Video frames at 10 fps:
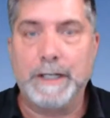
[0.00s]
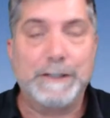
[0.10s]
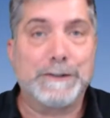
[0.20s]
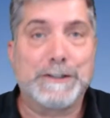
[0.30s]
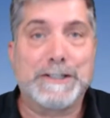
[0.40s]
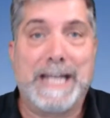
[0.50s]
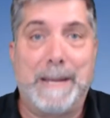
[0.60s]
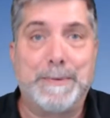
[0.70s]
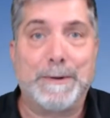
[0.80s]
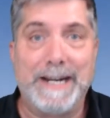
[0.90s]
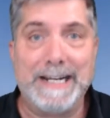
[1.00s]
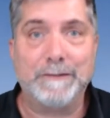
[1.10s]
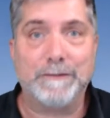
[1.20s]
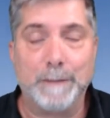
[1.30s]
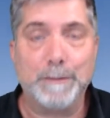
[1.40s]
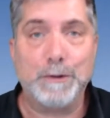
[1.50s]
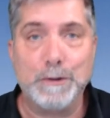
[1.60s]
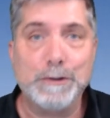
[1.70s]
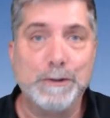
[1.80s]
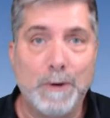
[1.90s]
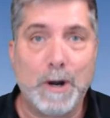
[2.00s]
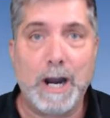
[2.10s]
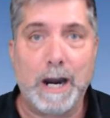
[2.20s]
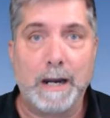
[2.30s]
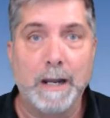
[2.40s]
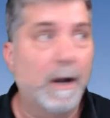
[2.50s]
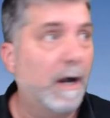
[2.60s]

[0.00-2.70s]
You're separating from who you are.